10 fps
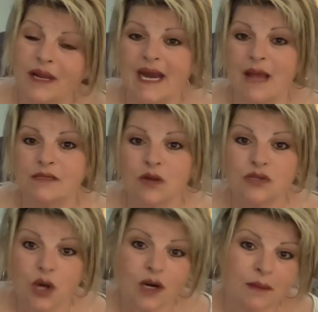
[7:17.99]
and I'm so
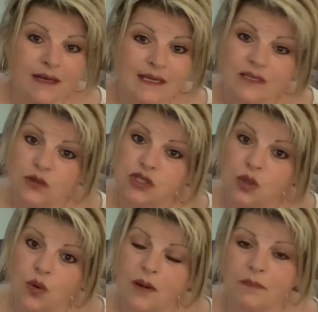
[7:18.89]
sorry to make this so
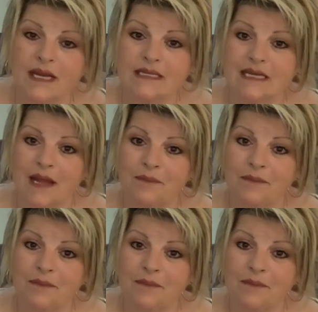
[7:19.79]
short, but